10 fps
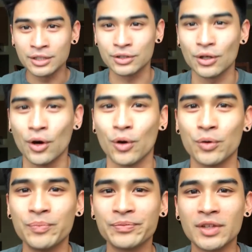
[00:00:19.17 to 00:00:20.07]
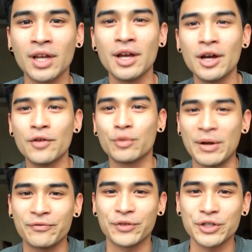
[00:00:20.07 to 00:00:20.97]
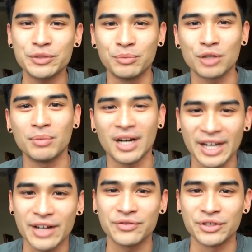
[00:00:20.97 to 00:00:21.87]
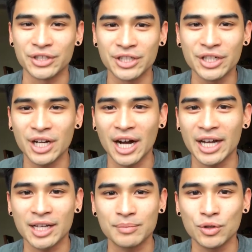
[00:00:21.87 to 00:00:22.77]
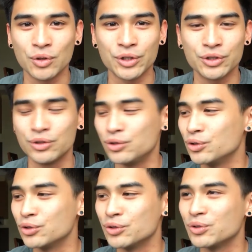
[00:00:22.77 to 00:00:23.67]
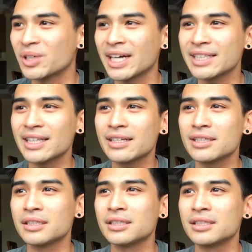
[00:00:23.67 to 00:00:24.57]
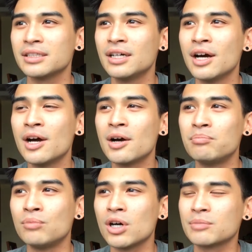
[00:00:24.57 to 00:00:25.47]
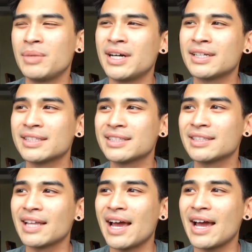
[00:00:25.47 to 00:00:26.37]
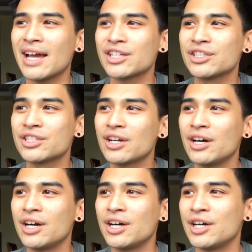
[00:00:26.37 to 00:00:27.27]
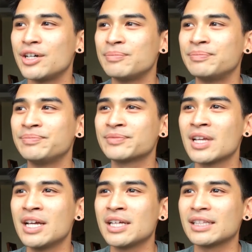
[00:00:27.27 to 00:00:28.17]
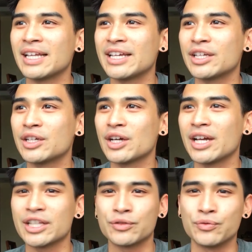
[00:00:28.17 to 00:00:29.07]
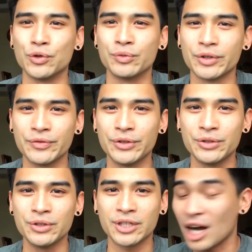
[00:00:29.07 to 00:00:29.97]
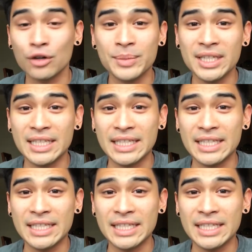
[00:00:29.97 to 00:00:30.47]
So, for my first mukbang ever, I am going to do kind of like a mukbang slash like I guess food review. I'll be